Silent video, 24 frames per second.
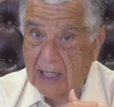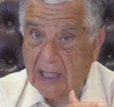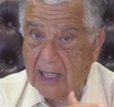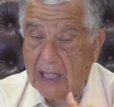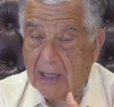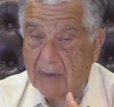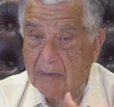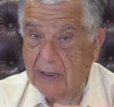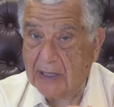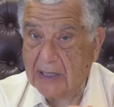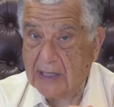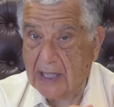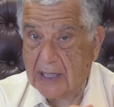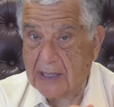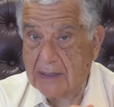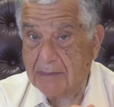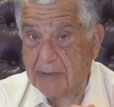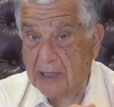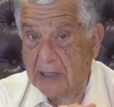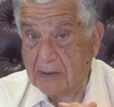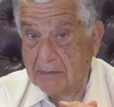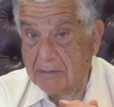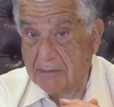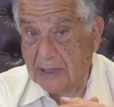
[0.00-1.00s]
And we cut
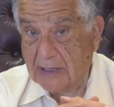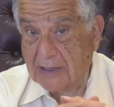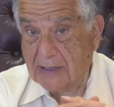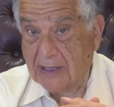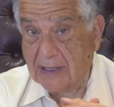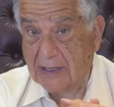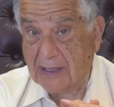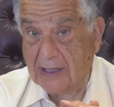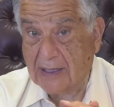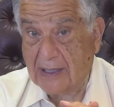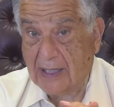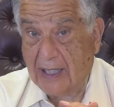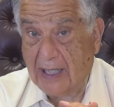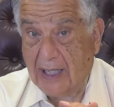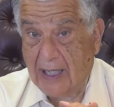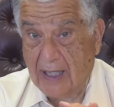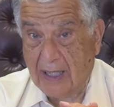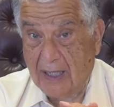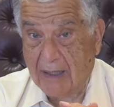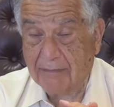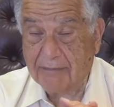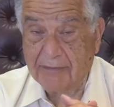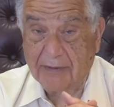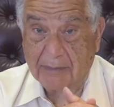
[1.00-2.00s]
about $1.5
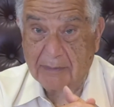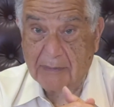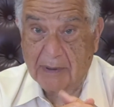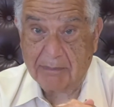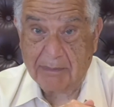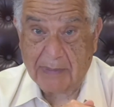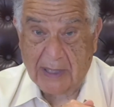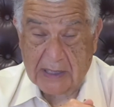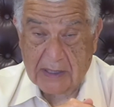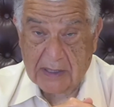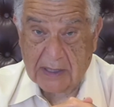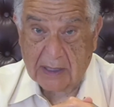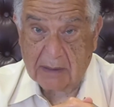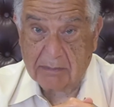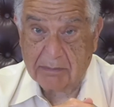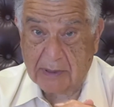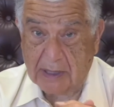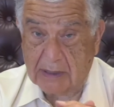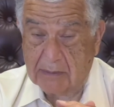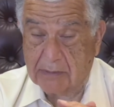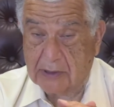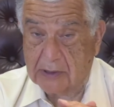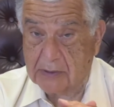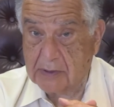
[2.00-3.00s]
million from the basic
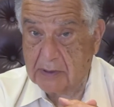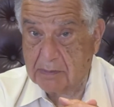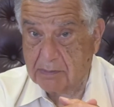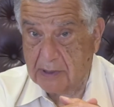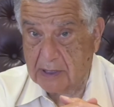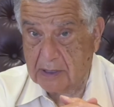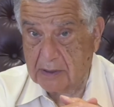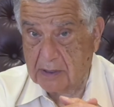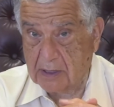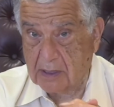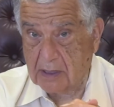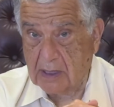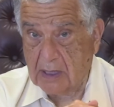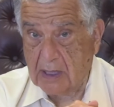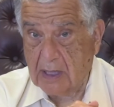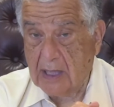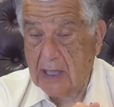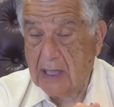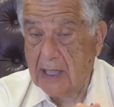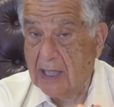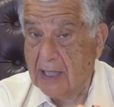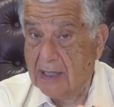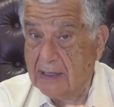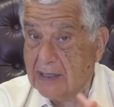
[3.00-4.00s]
bare bones budget.
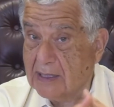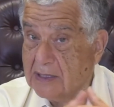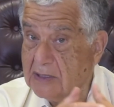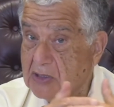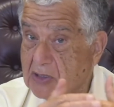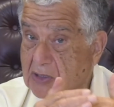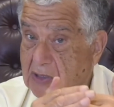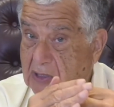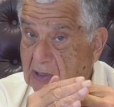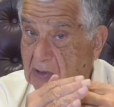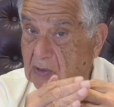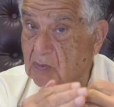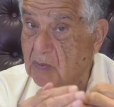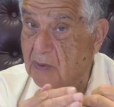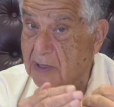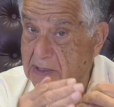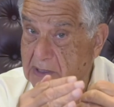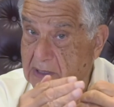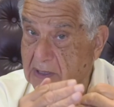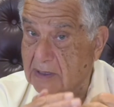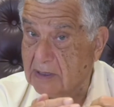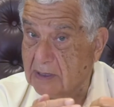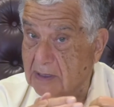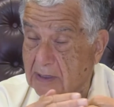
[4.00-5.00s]
And that still
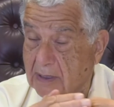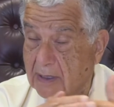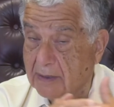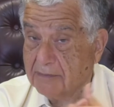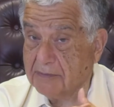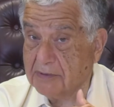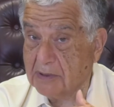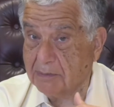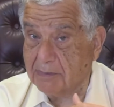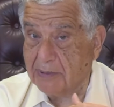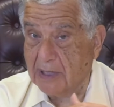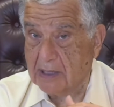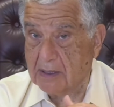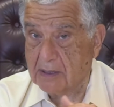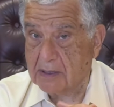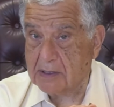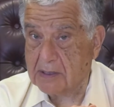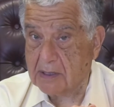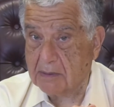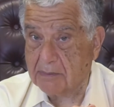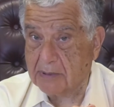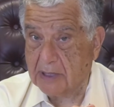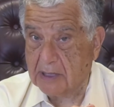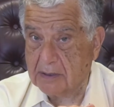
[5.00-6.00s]
wasn't enough to
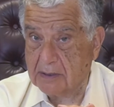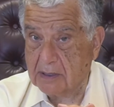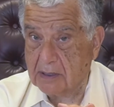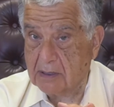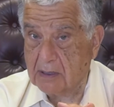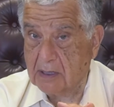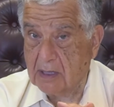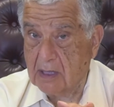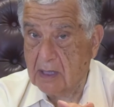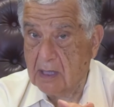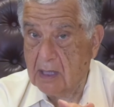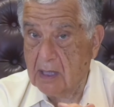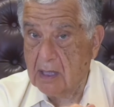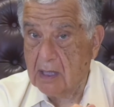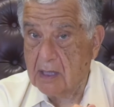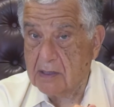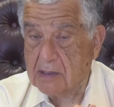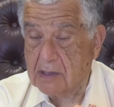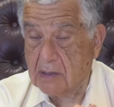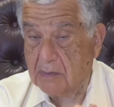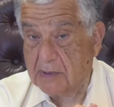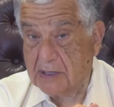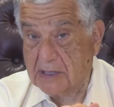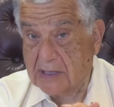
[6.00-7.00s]
balance the budget.
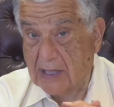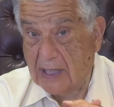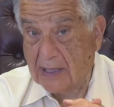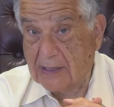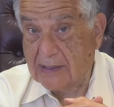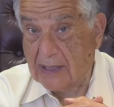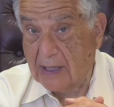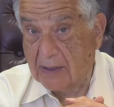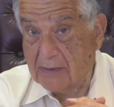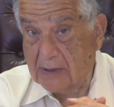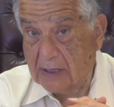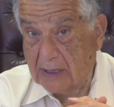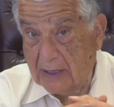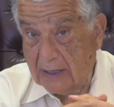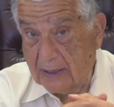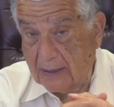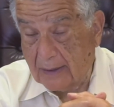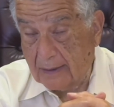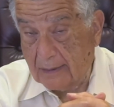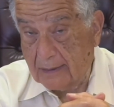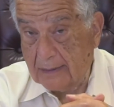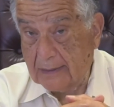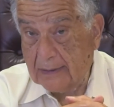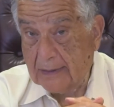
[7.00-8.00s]
So we sat down
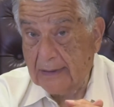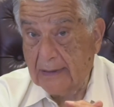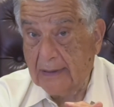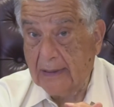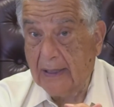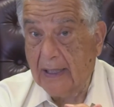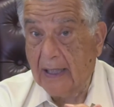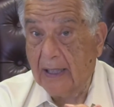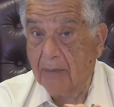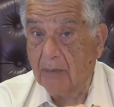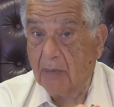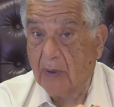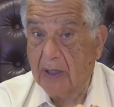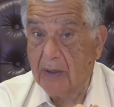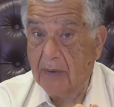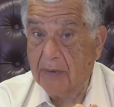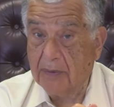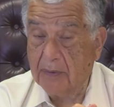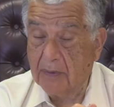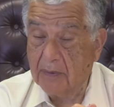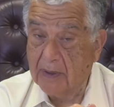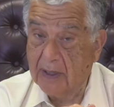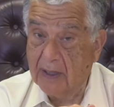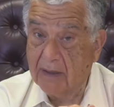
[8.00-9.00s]
again and went
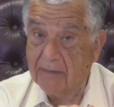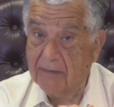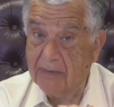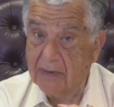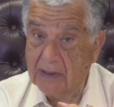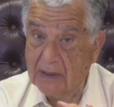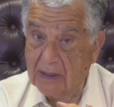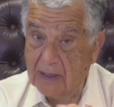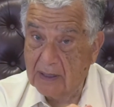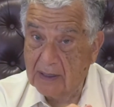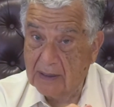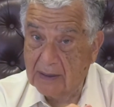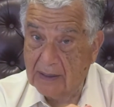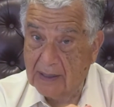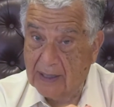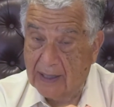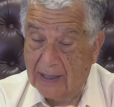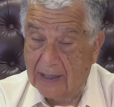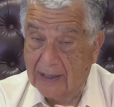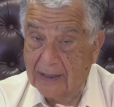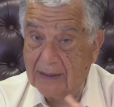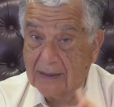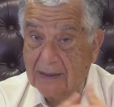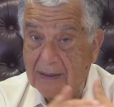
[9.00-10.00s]
through every
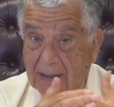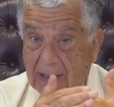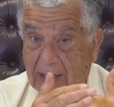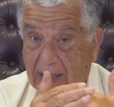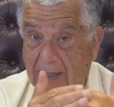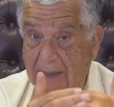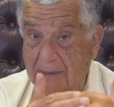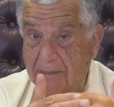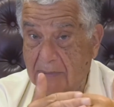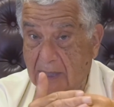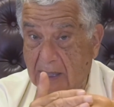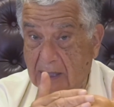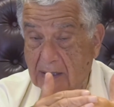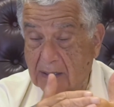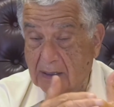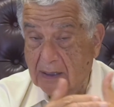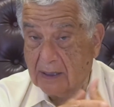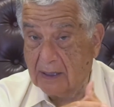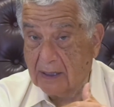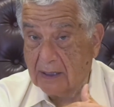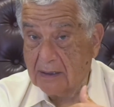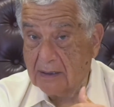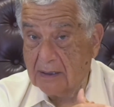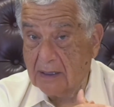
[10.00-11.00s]
line by
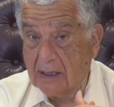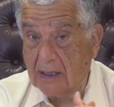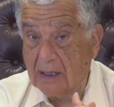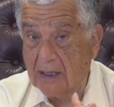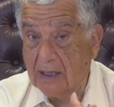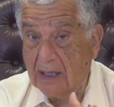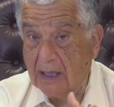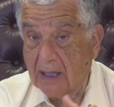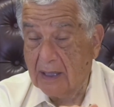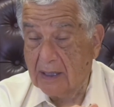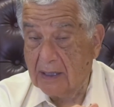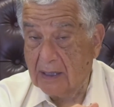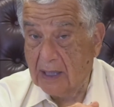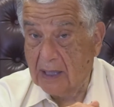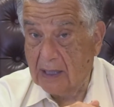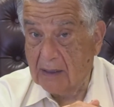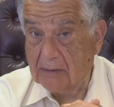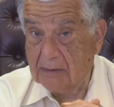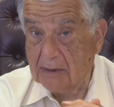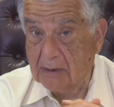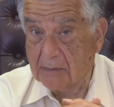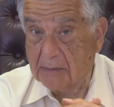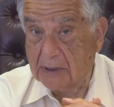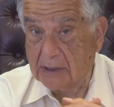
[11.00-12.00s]
line, and
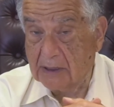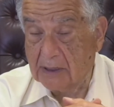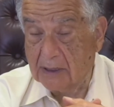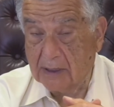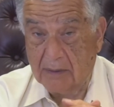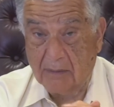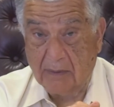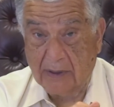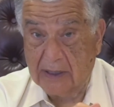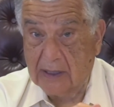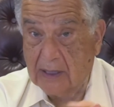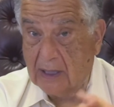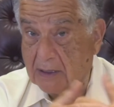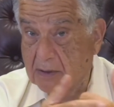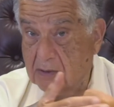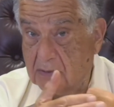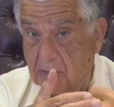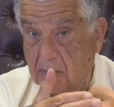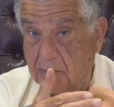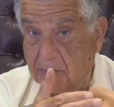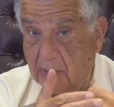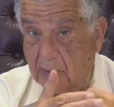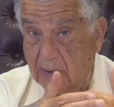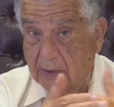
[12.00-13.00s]
ultimately we cut
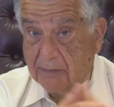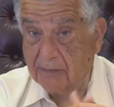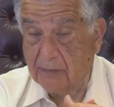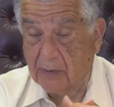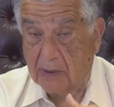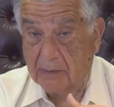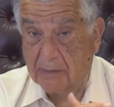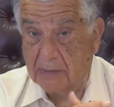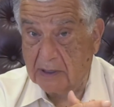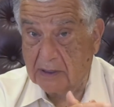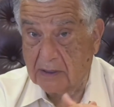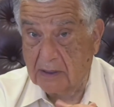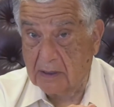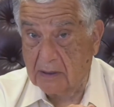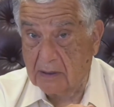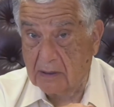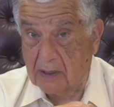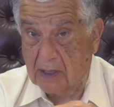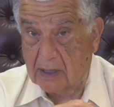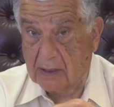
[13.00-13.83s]
$2.4 million